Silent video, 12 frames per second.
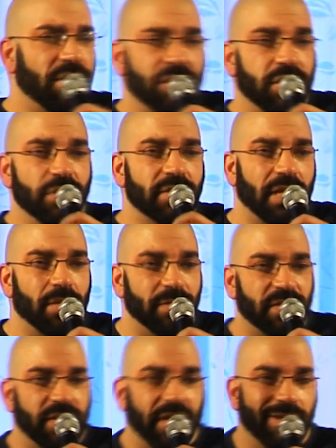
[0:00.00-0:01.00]
I just looked
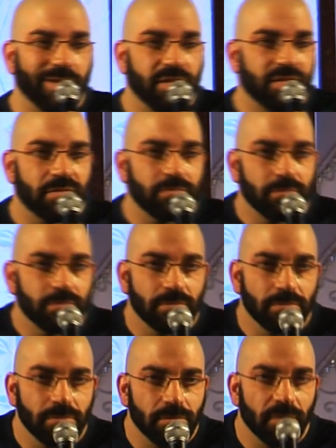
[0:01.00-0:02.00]
at him and said,
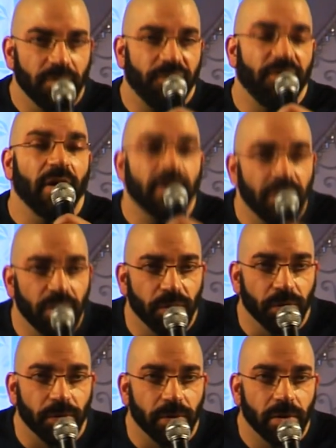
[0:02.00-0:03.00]
fuck
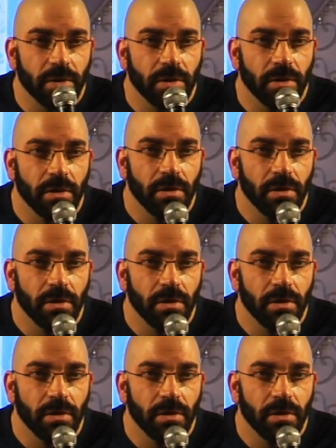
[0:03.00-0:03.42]
you.